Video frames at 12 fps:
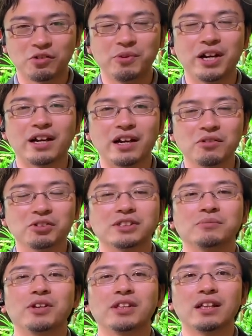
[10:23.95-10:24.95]
Although we
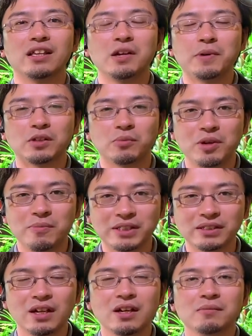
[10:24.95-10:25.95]
may not be able to
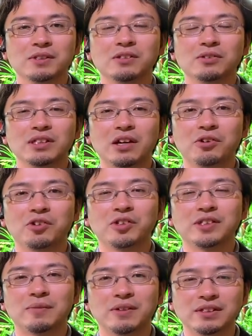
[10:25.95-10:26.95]
answer each
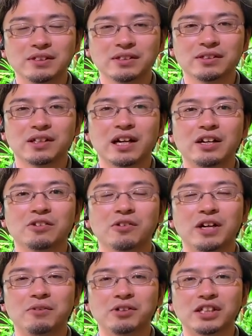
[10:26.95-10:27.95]
question
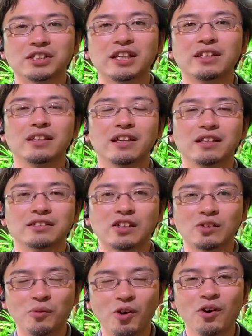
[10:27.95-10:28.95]
individually, we will
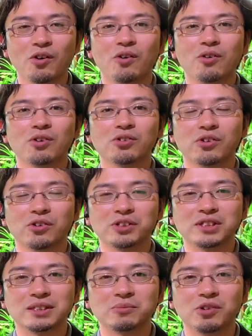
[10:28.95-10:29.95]
create additional
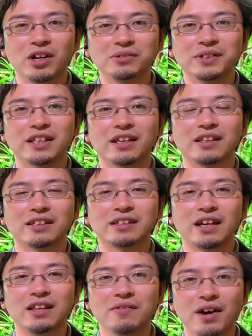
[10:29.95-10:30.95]
content based on
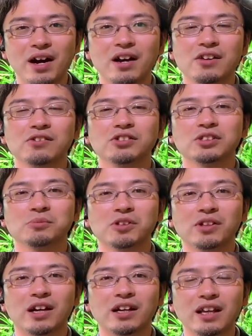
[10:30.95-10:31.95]
the popular
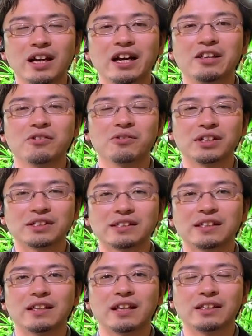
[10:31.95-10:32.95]
questions that we receive.